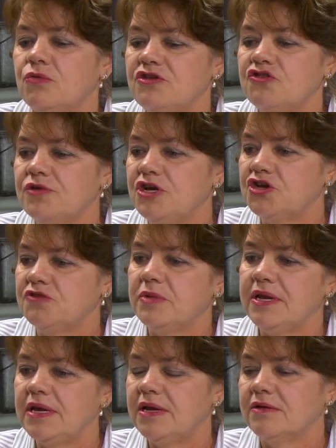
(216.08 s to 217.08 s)
restoration of
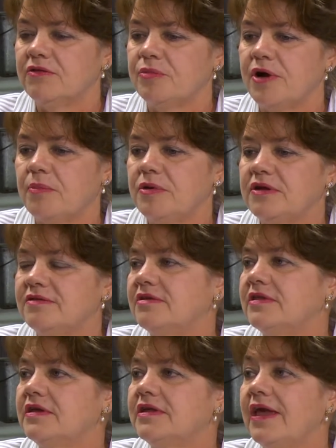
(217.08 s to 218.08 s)
many of the properties
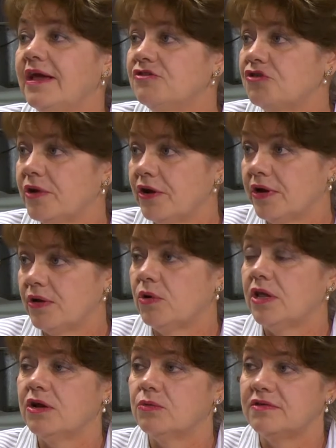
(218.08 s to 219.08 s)
in the Encanto area
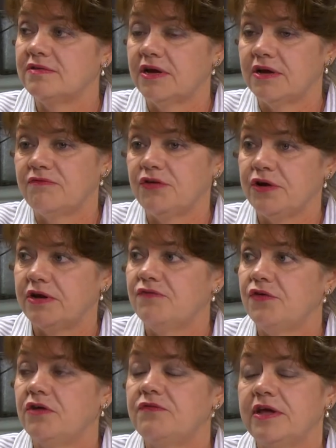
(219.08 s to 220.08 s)
while I was very
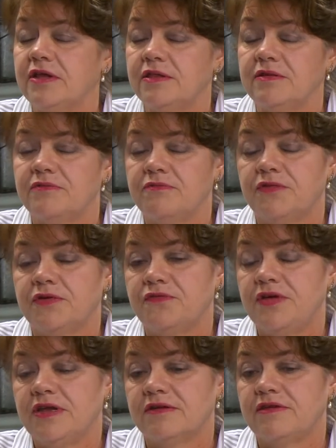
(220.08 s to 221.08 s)
involved down in the
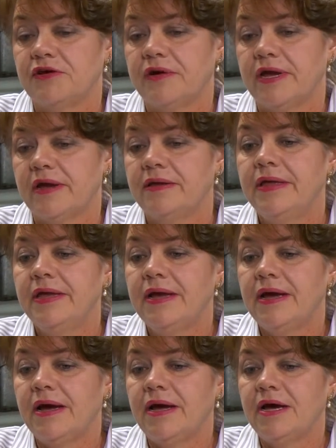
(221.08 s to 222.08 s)
Phoenix area,
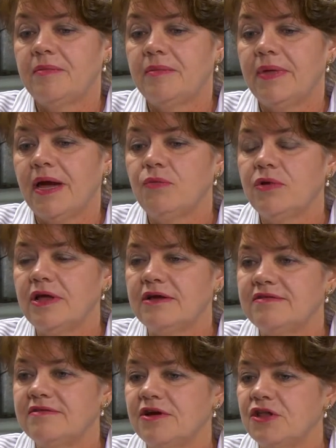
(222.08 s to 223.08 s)
I
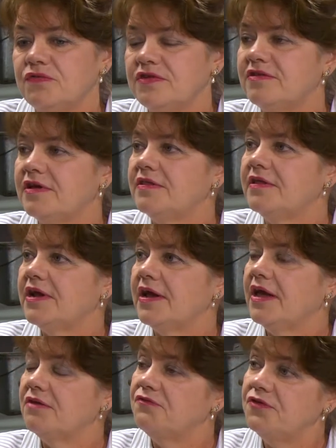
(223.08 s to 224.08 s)
realized all of a sudden that I
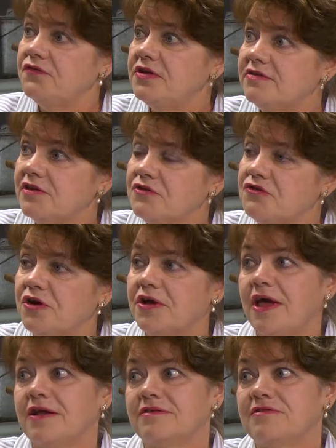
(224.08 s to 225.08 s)
had 57
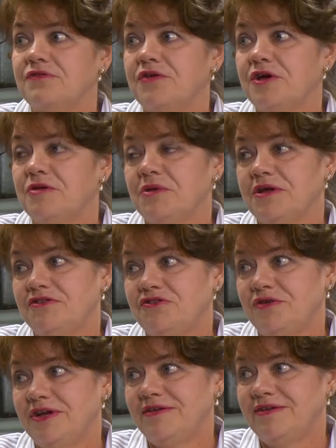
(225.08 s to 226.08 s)
drug addicts living on my
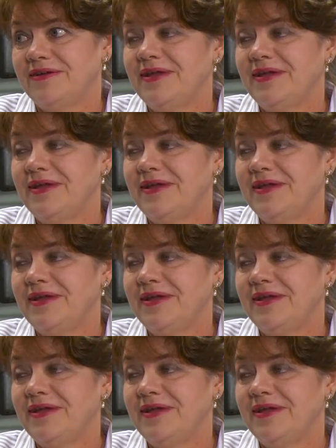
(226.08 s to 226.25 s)
street.